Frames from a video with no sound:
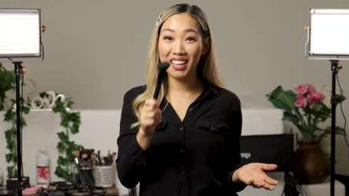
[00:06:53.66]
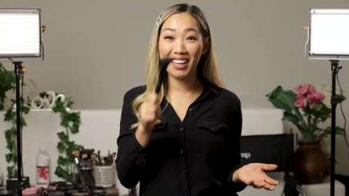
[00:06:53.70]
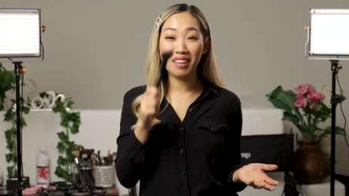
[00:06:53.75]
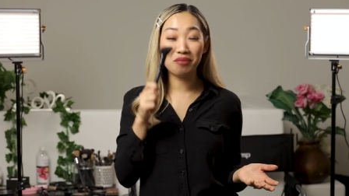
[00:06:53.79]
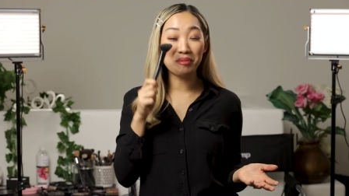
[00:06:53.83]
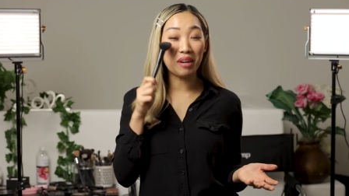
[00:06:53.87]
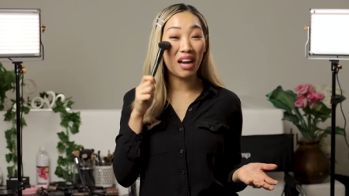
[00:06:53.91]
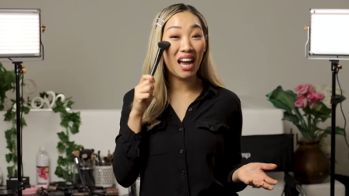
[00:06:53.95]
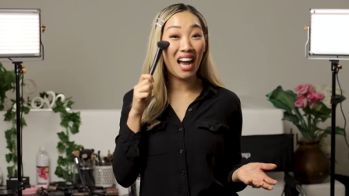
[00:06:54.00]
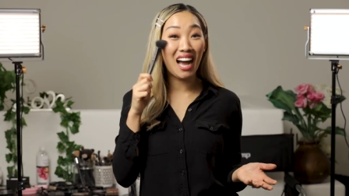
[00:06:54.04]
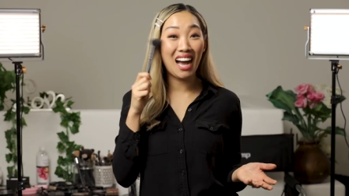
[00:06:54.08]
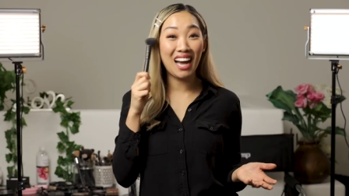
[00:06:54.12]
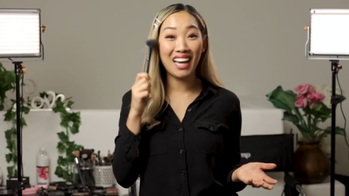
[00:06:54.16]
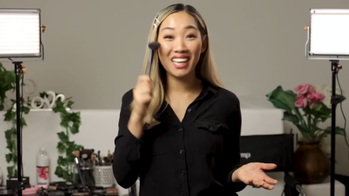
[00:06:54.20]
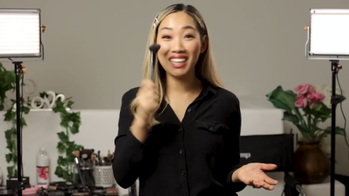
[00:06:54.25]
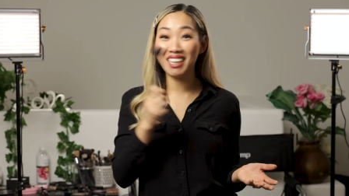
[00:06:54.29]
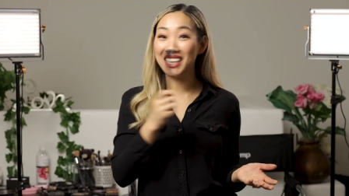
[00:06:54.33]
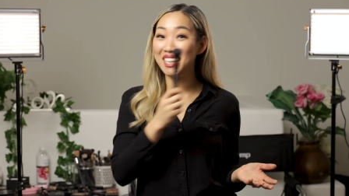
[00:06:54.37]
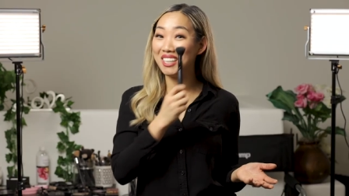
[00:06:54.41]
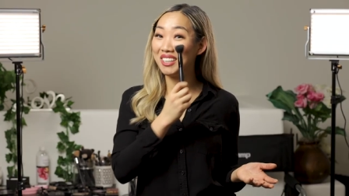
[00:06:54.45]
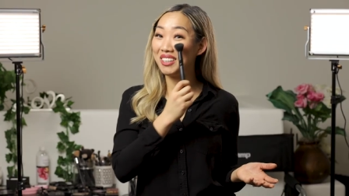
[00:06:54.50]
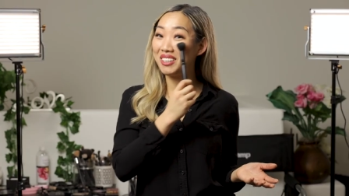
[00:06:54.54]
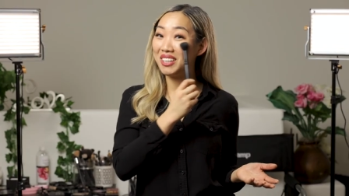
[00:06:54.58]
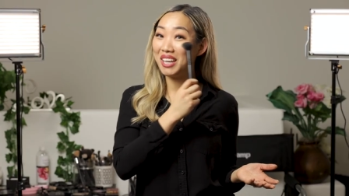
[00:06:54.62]
and my
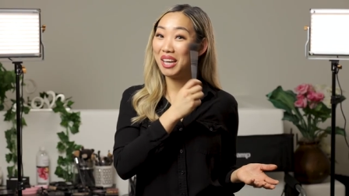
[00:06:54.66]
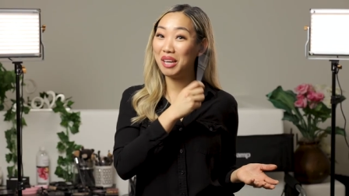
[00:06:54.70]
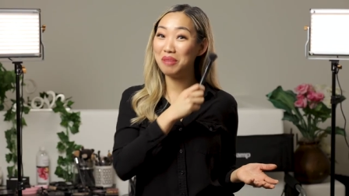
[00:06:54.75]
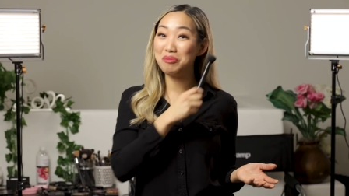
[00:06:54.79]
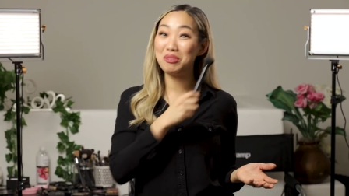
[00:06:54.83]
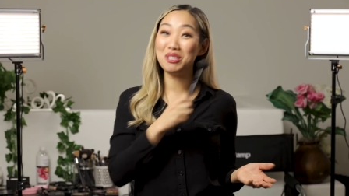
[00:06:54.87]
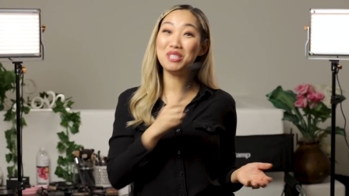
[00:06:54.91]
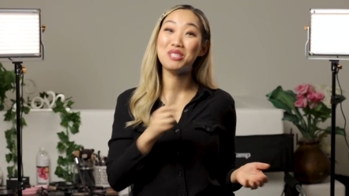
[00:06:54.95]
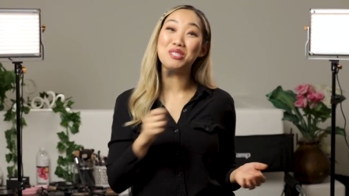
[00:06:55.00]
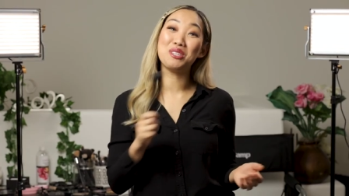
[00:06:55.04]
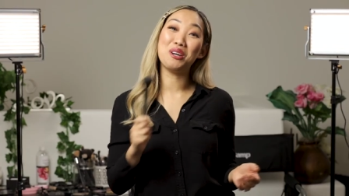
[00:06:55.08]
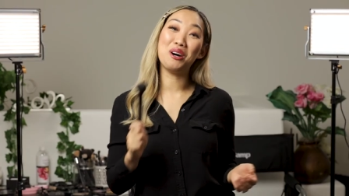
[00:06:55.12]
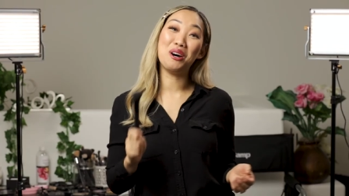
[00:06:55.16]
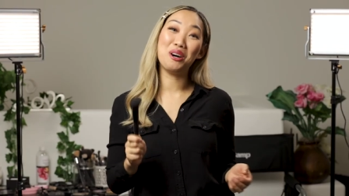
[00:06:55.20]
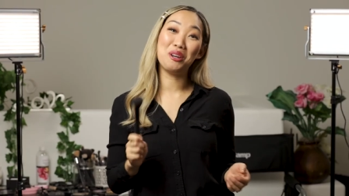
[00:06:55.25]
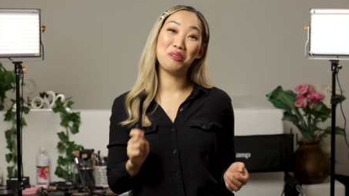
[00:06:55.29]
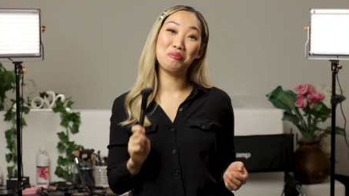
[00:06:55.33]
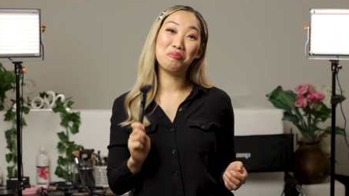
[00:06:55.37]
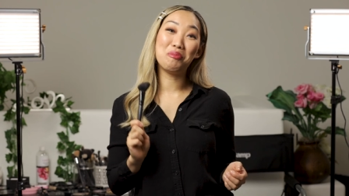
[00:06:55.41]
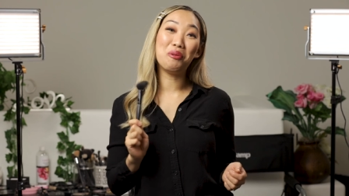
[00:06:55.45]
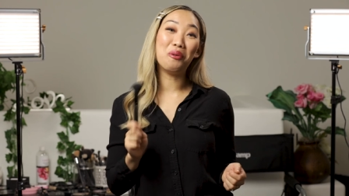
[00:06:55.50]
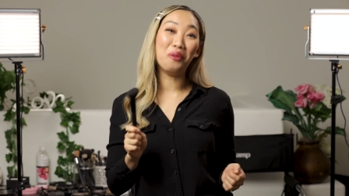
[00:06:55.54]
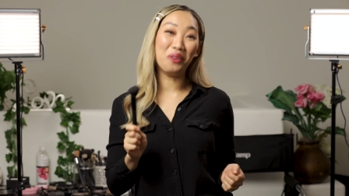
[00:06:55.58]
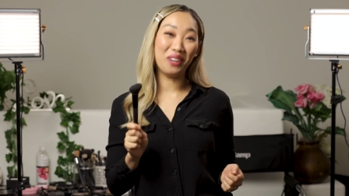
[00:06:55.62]
highlighter game is
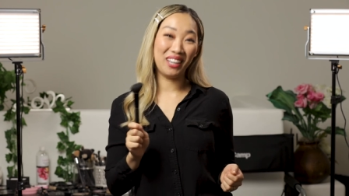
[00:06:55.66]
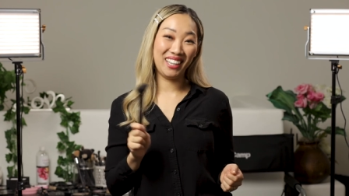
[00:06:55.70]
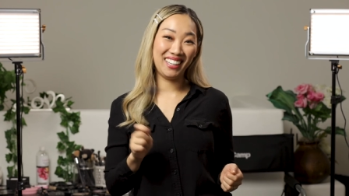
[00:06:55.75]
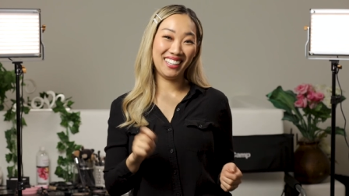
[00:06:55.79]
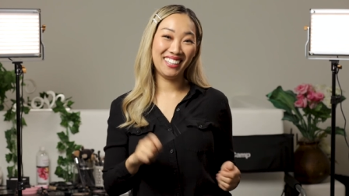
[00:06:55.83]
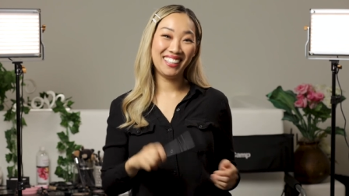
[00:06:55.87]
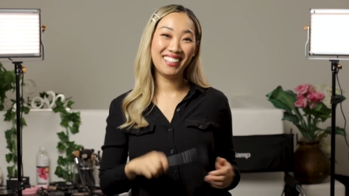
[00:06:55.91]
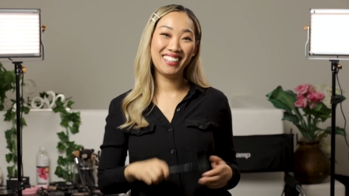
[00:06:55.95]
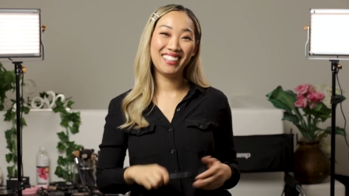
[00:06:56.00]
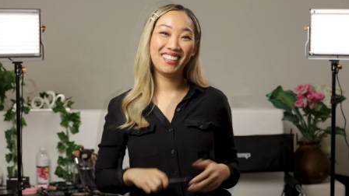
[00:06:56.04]
on point.